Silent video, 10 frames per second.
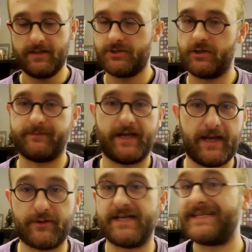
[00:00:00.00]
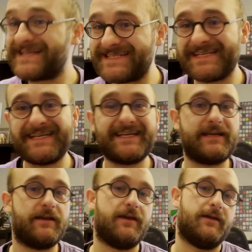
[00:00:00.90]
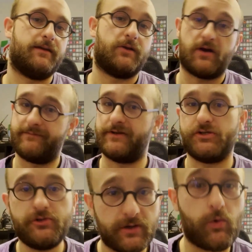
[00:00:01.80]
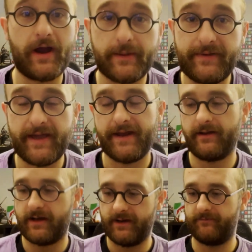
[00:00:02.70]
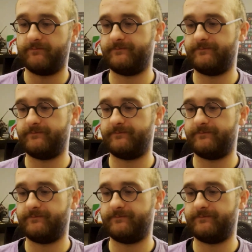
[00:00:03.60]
Took my camera to Disney. I've been shooting them quite a bit. I'm